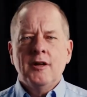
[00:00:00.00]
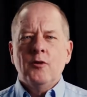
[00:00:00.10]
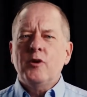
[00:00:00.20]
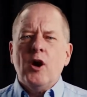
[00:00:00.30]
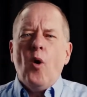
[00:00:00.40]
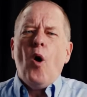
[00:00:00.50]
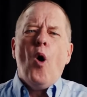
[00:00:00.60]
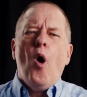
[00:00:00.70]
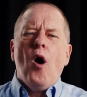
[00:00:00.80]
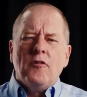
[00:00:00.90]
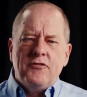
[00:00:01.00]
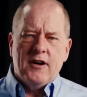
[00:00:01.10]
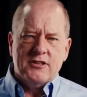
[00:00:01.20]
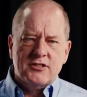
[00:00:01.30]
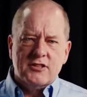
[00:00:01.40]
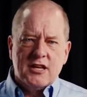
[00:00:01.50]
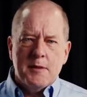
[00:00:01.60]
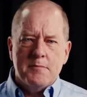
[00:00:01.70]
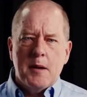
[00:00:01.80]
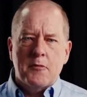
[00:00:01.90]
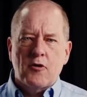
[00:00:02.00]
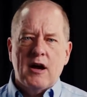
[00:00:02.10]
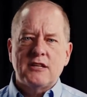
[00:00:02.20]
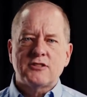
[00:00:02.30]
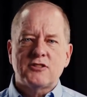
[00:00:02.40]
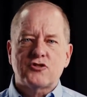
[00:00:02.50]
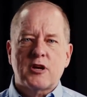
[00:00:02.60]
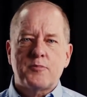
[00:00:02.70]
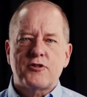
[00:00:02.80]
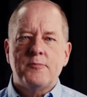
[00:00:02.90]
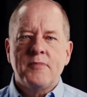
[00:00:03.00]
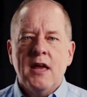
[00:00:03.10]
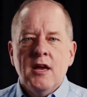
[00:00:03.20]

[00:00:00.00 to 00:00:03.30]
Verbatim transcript: Well, you know, all of us can memorize the scripture.